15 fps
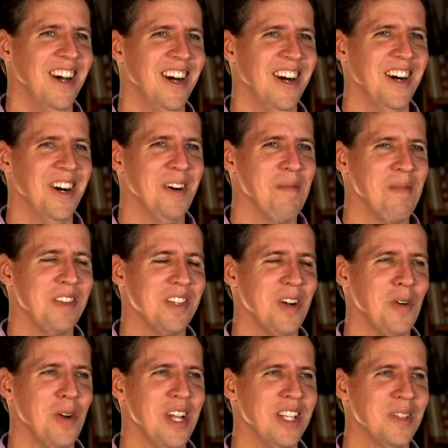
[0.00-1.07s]
Um,
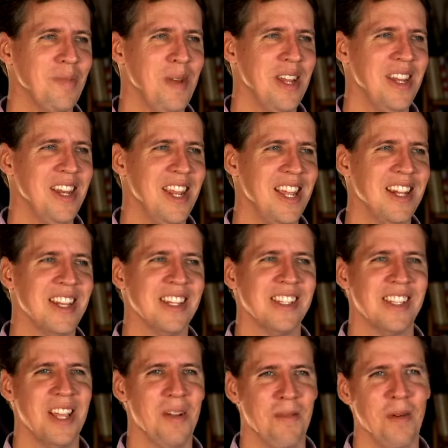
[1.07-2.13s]
so it's been neat to
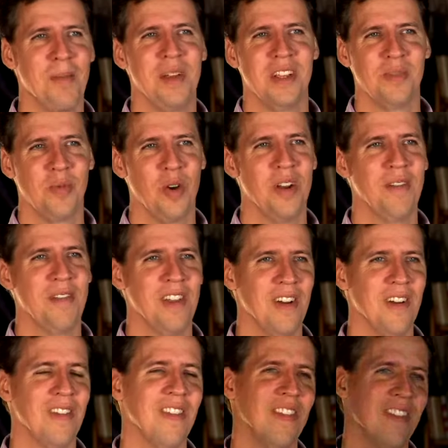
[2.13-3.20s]
see it from his point of view.